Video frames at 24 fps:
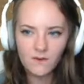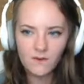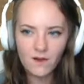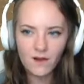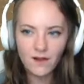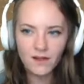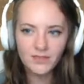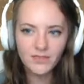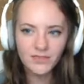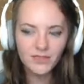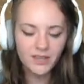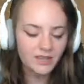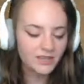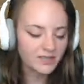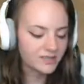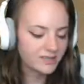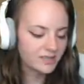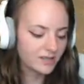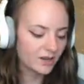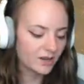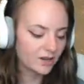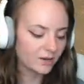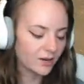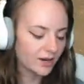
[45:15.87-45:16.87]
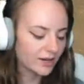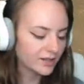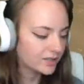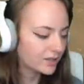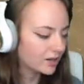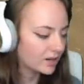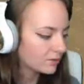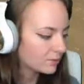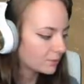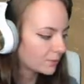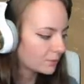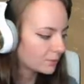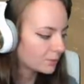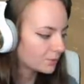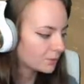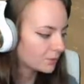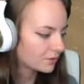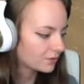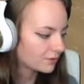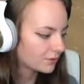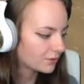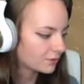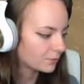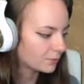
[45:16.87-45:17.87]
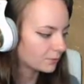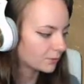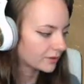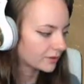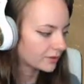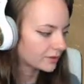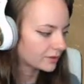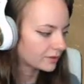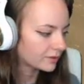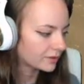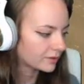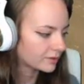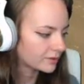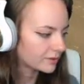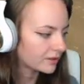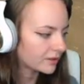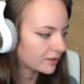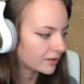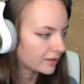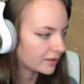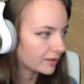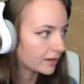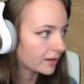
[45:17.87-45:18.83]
I think so. I can't remember what fruit winder looks like.